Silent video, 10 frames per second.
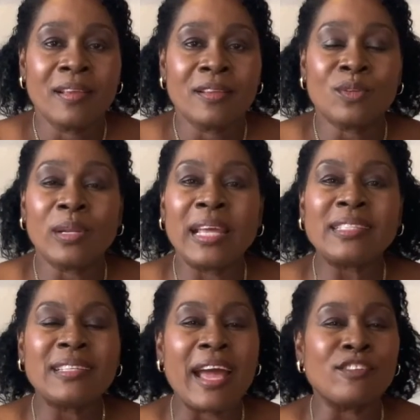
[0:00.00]
So let's
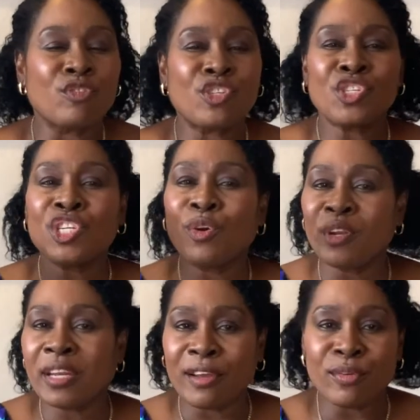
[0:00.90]
not just tune
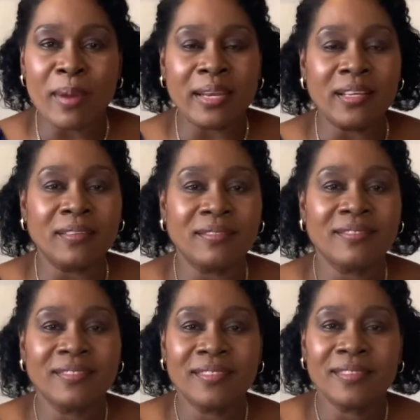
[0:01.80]
on everybody.
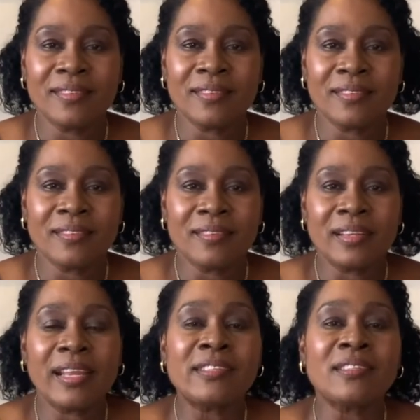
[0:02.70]

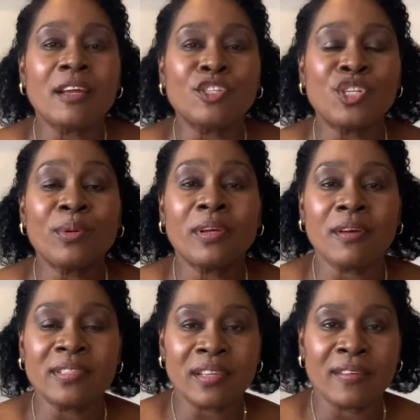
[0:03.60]
Let's start tuning on
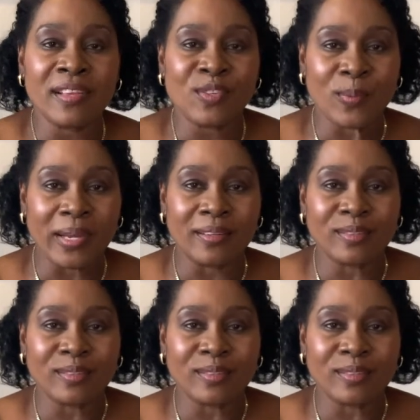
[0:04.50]
ourselves as well.